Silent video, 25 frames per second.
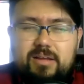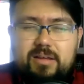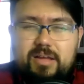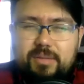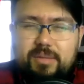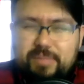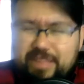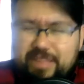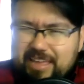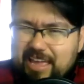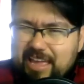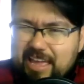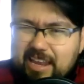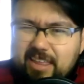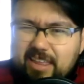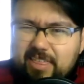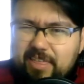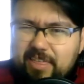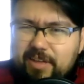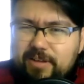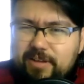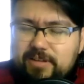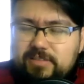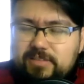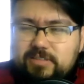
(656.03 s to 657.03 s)
I'm like,
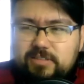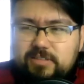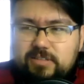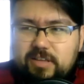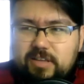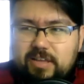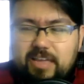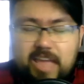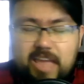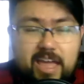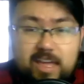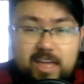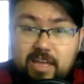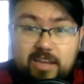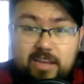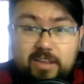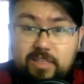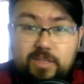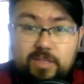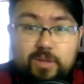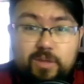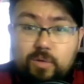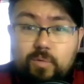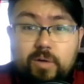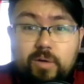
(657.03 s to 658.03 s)
anything? She's like, Yeah,
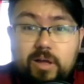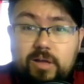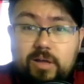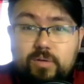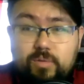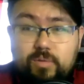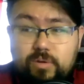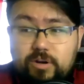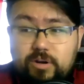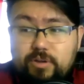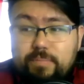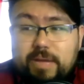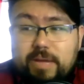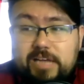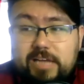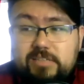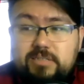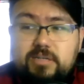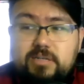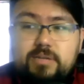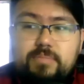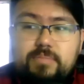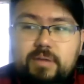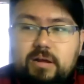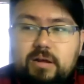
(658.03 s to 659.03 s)
anything you want. What are you
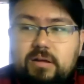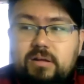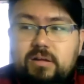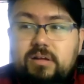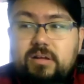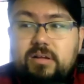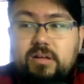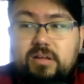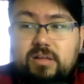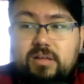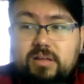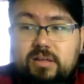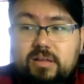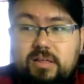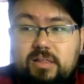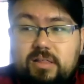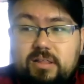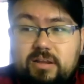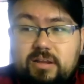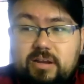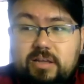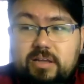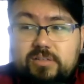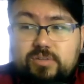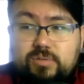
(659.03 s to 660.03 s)
passionate about? And
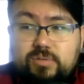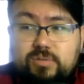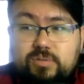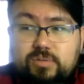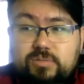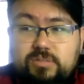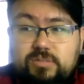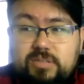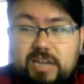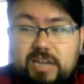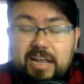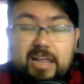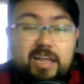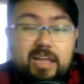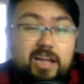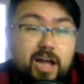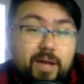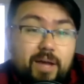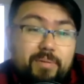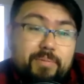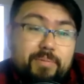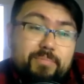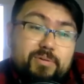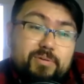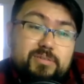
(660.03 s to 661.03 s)
then I told her I
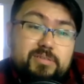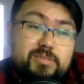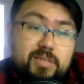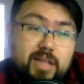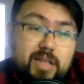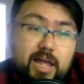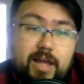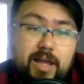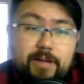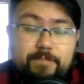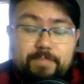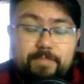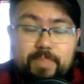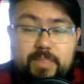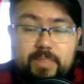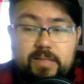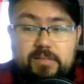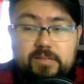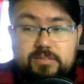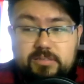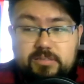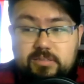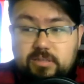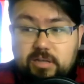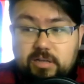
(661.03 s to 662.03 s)
comic books a lot. And
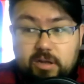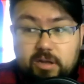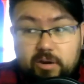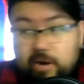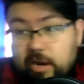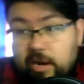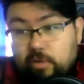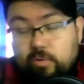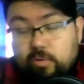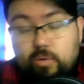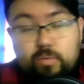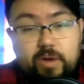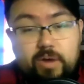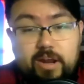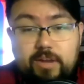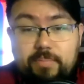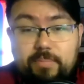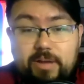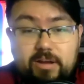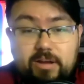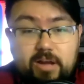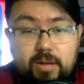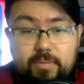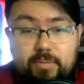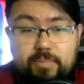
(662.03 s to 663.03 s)
she's like, all well, write about
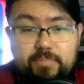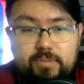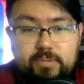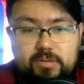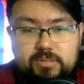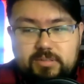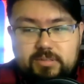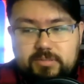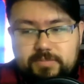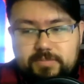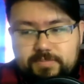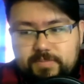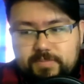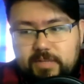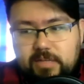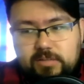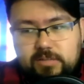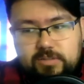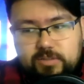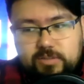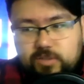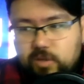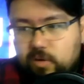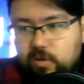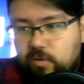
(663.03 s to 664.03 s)
comic books. And
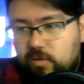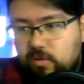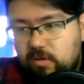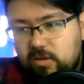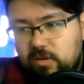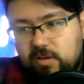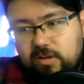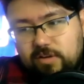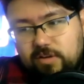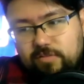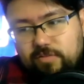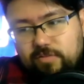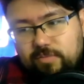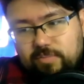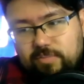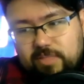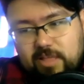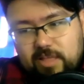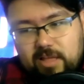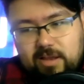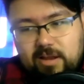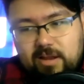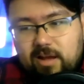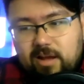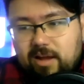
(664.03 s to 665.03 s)
so from
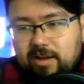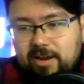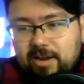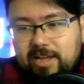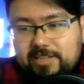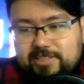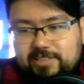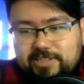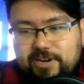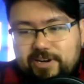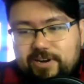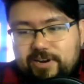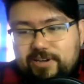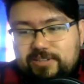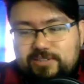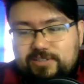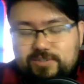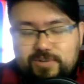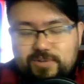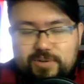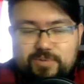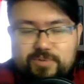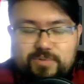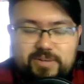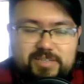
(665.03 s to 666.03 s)
then on, I started
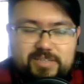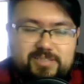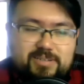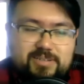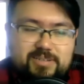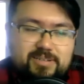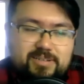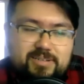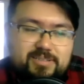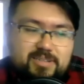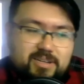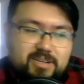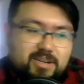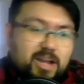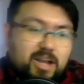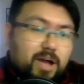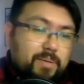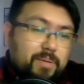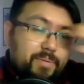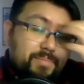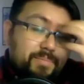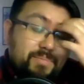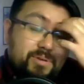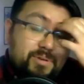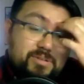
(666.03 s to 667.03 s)
doing research on
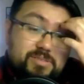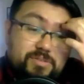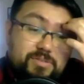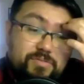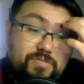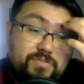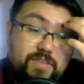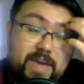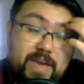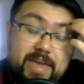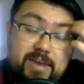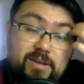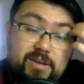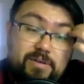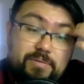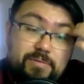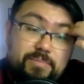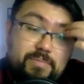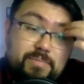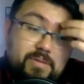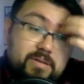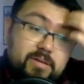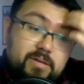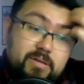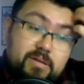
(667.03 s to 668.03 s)
comic books and fandom.
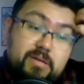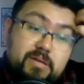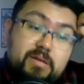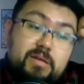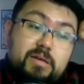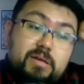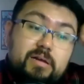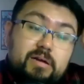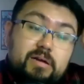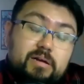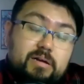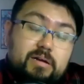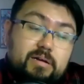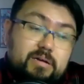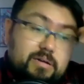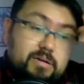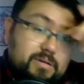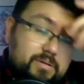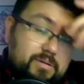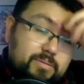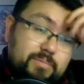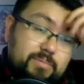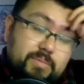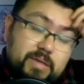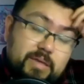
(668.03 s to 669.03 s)

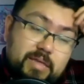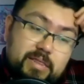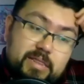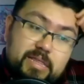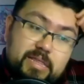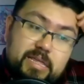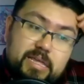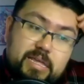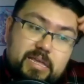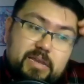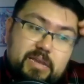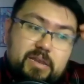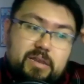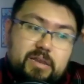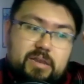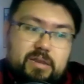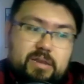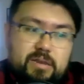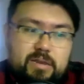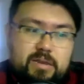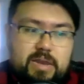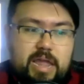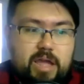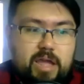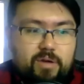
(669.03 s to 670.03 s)
Um, and then
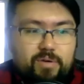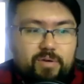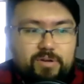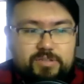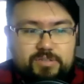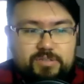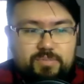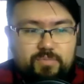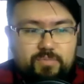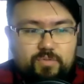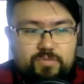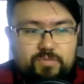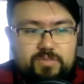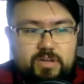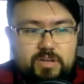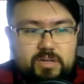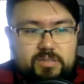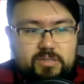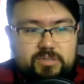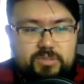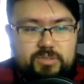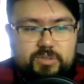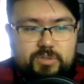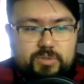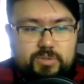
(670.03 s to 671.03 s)
now it's moved
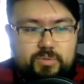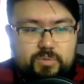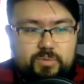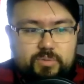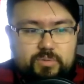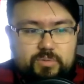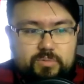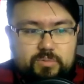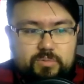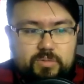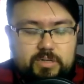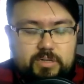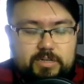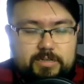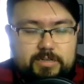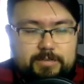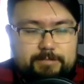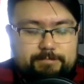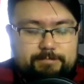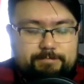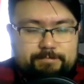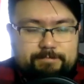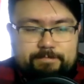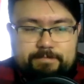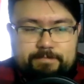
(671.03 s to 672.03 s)
on to,
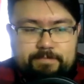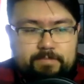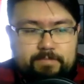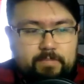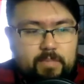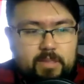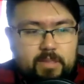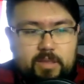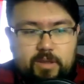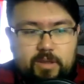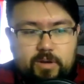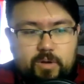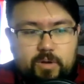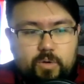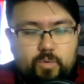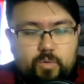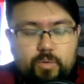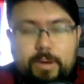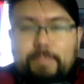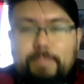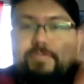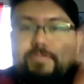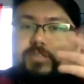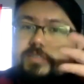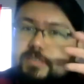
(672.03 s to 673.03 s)
um, you know,
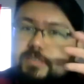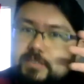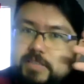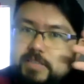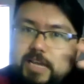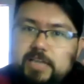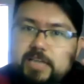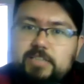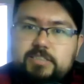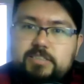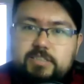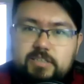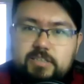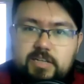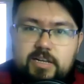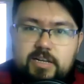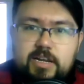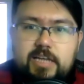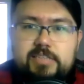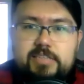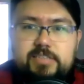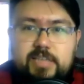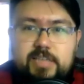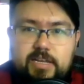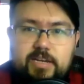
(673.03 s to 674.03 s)
representation and
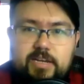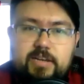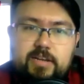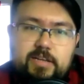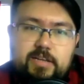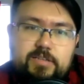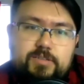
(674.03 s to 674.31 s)
identity.